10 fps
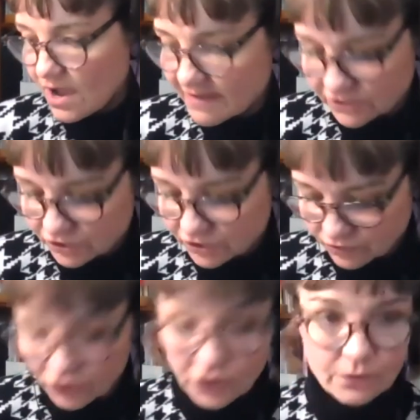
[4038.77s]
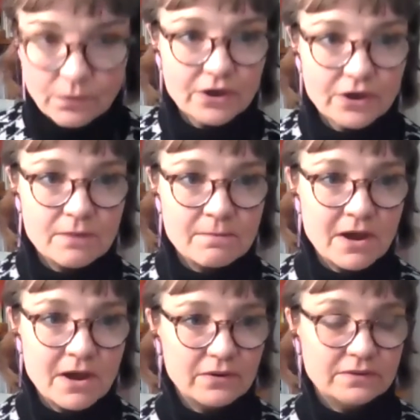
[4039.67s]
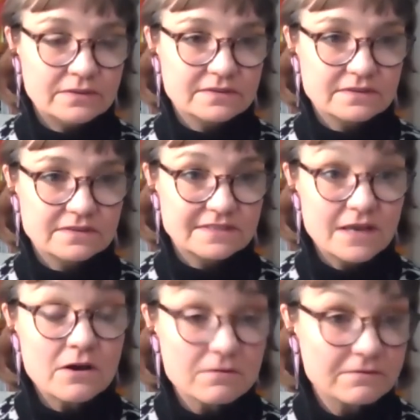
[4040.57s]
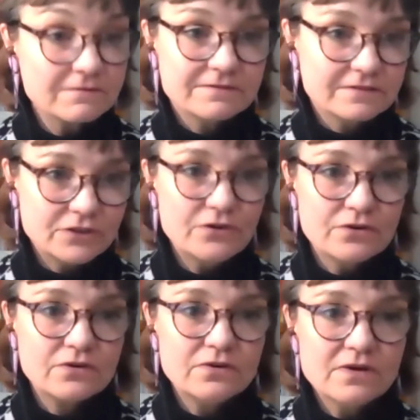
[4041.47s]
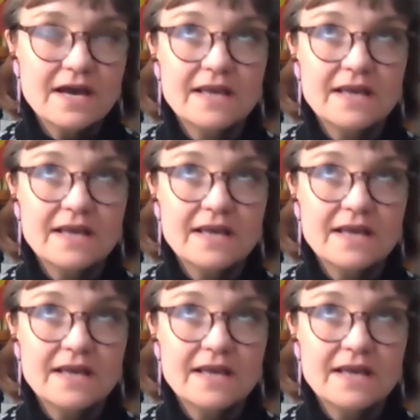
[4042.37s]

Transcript: I've had to do a lot of work on my own self too.